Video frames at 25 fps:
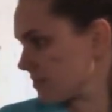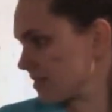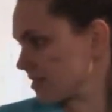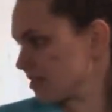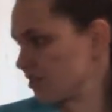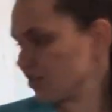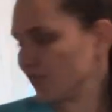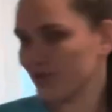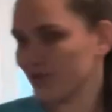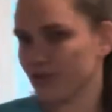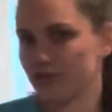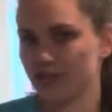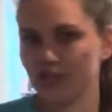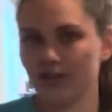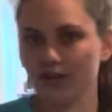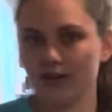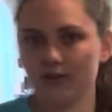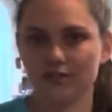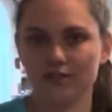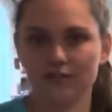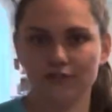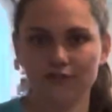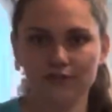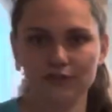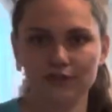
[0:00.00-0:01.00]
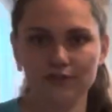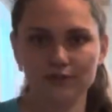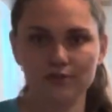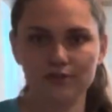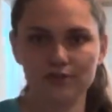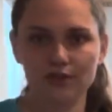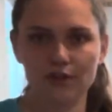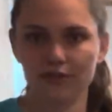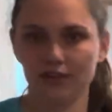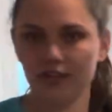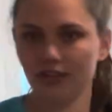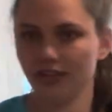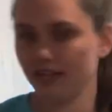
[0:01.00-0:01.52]
So she knows the food's
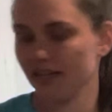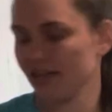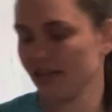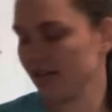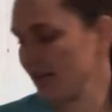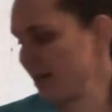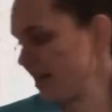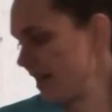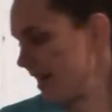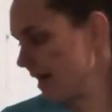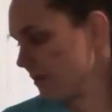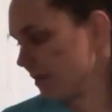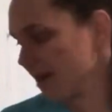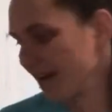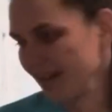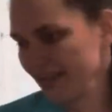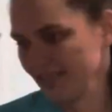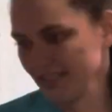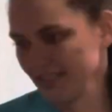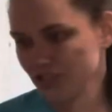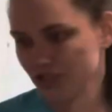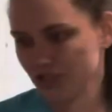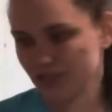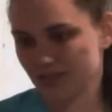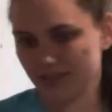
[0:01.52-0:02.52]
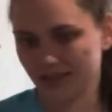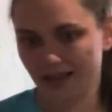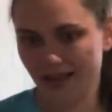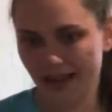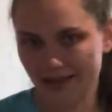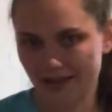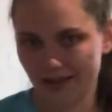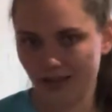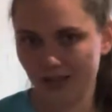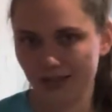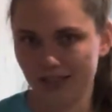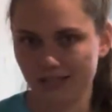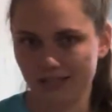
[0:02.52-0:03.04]
over here, and I'm kind of just
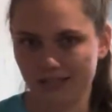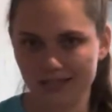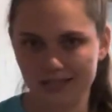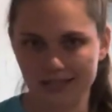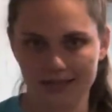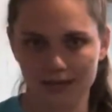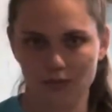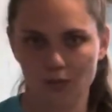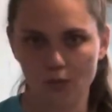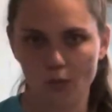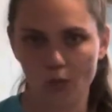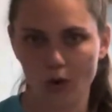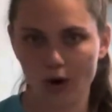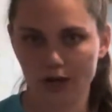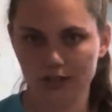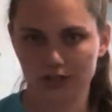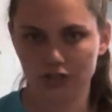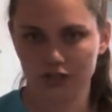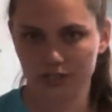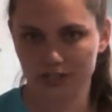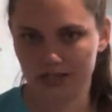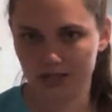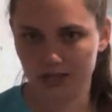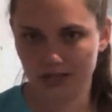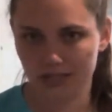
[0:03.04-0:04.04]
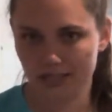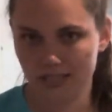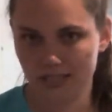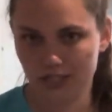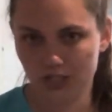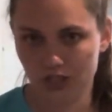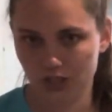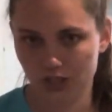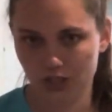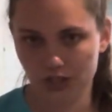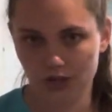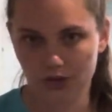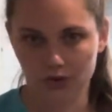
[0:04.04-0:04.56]
letting her see what she's going to
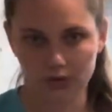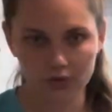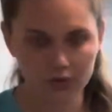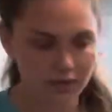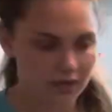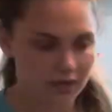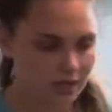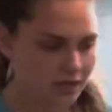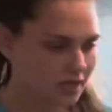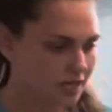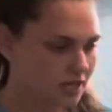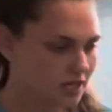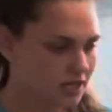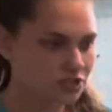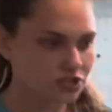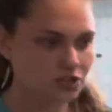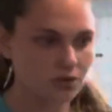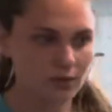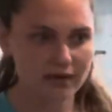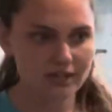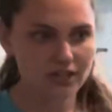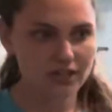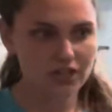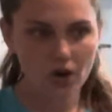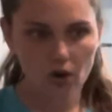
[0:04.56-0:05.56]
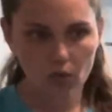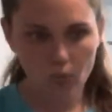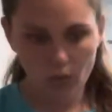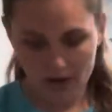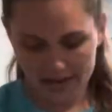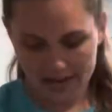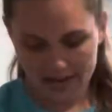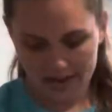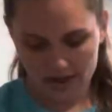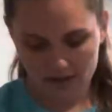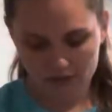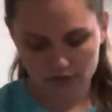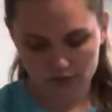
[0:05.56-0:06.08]
do, so I know what
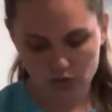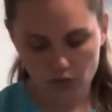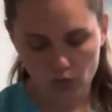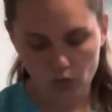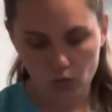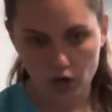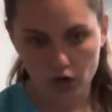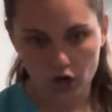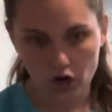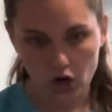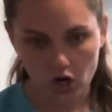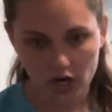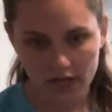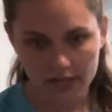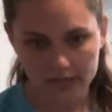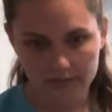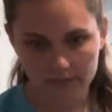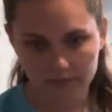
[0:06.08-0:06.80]
I have to work on.